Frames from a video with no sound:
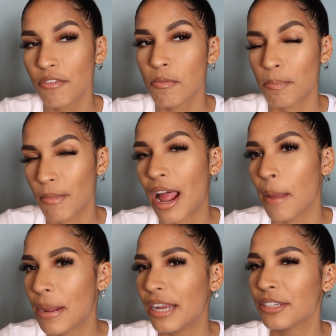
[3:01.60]
a high
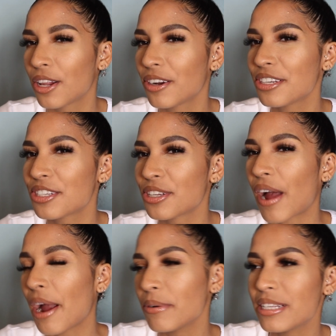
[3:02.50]
pain tolerance so
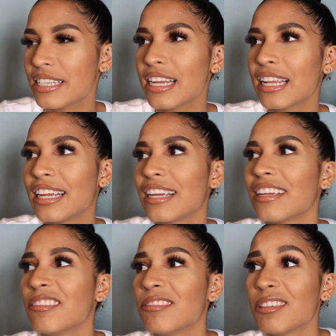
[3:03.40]
I would say like
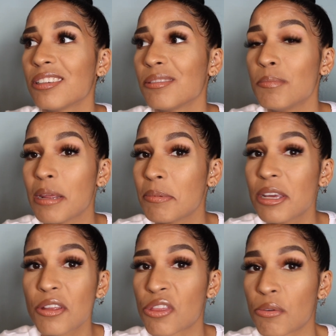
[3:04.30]

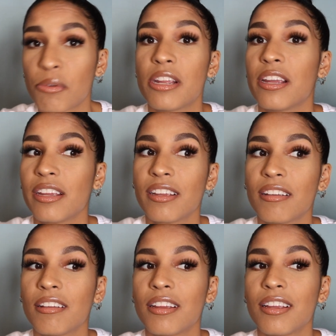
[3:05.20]
maybe a 3
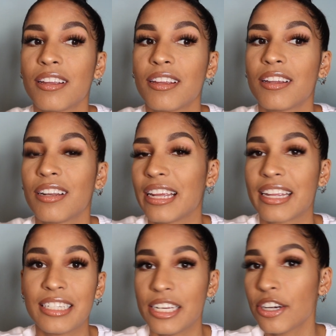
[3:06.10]
like
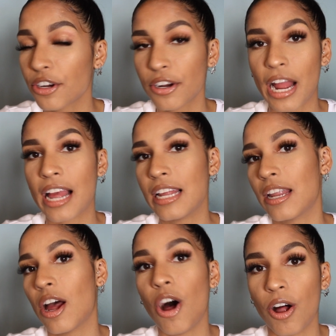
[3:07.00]
it didn't hurt at
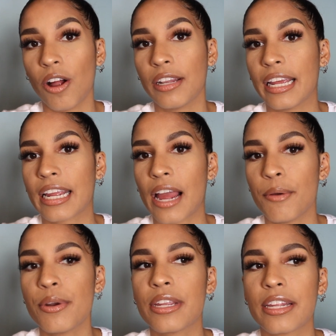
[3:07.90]
all like I
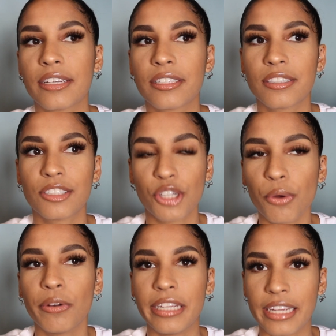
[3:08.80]
would
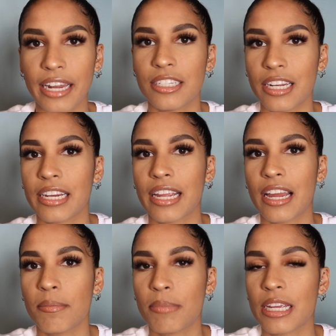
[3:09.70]
totally get it done
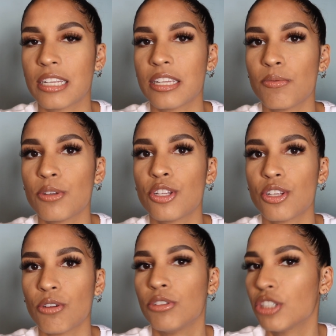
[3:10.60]
again because he was
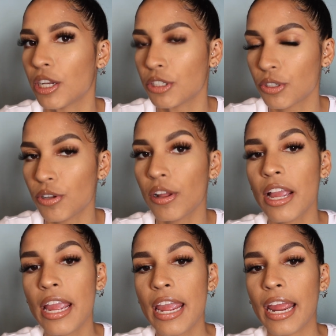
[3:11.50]
so gentle
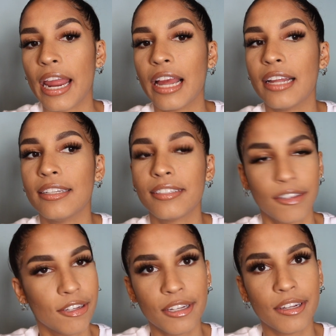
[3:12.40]
and
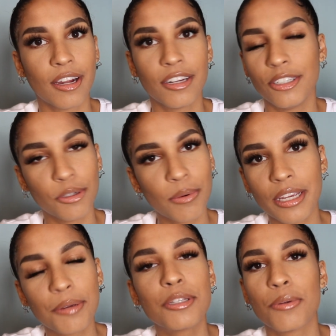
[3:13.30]
he knew what
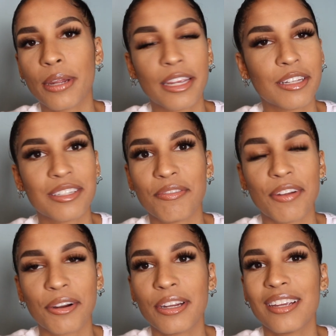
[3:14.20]
he was doing. He's a
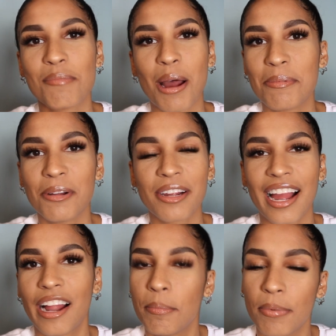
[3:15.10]
very popular
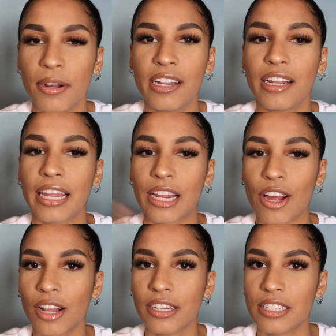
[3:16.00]
guy. I put like
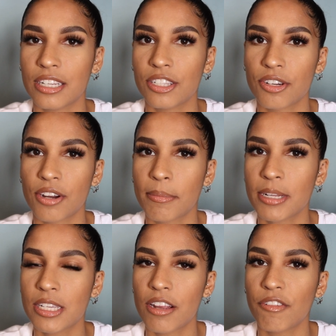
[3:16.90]
all his Instagram
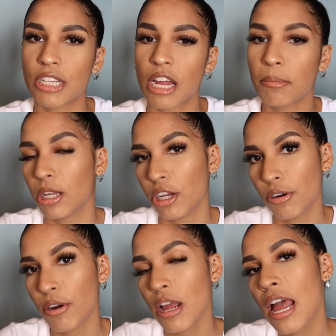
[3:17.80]
and stuff down
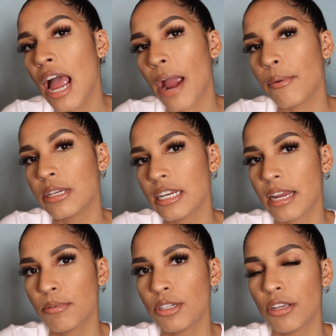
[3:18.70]
below. I wasn't
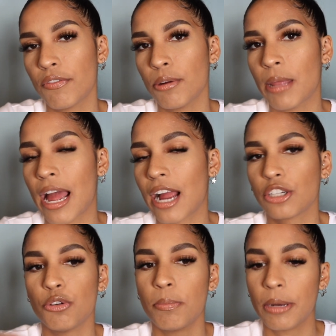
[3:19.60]
able to film the
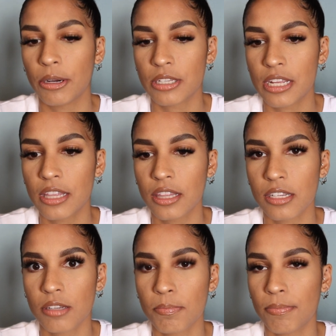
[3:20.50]
actual
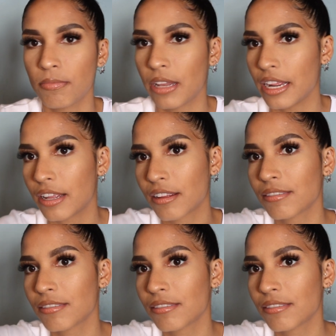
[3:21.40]
piercings, like